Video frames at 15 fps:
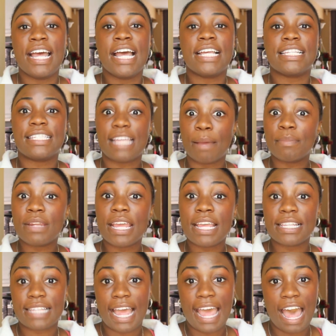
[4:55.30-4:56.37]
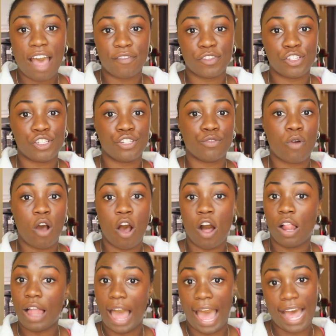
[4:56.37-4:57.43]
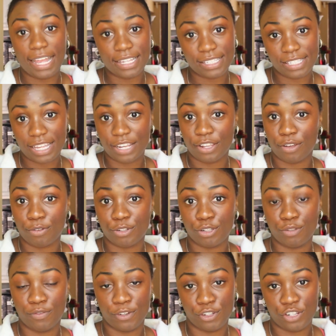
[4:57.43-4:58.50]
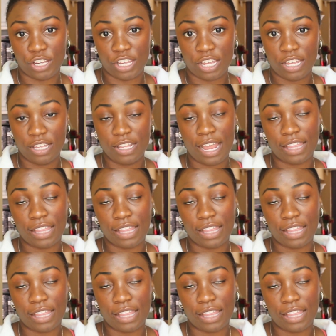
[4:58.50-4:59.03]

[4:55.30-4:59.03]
Some days I have to haul ass and go to Virginia.